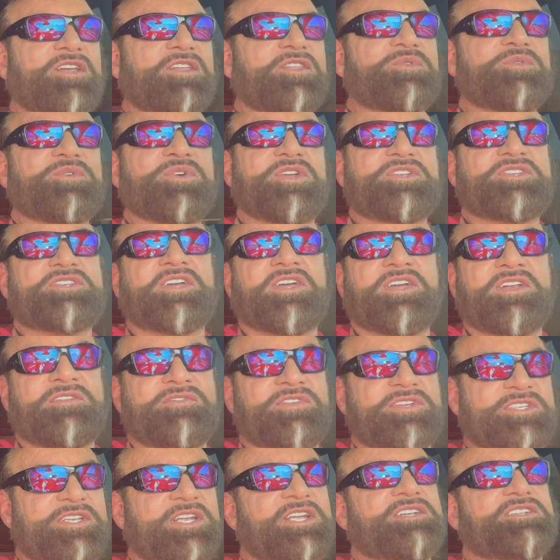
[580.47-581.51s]
threw a ton of
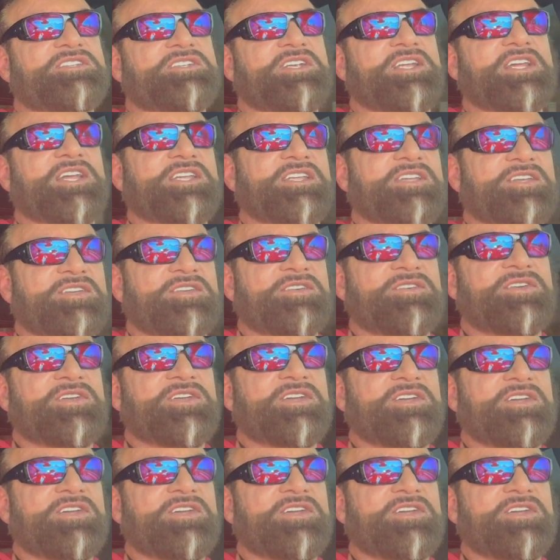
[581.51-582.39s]
attention at you.